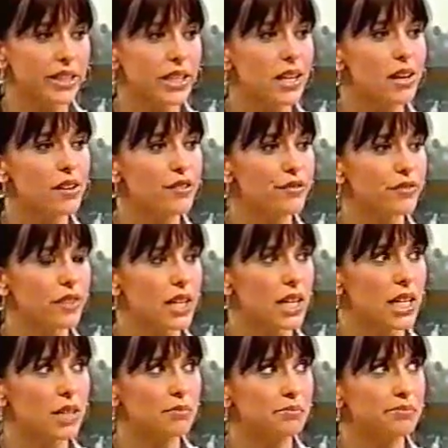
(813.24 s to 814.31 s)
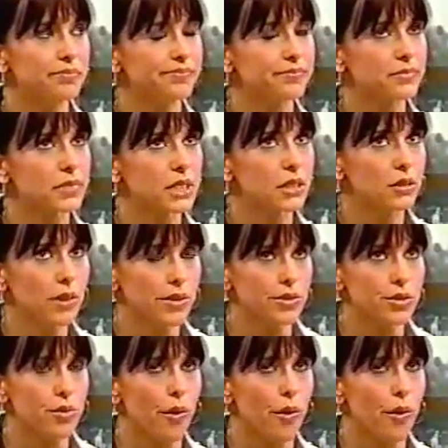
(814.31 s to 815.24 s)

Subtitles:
love, who else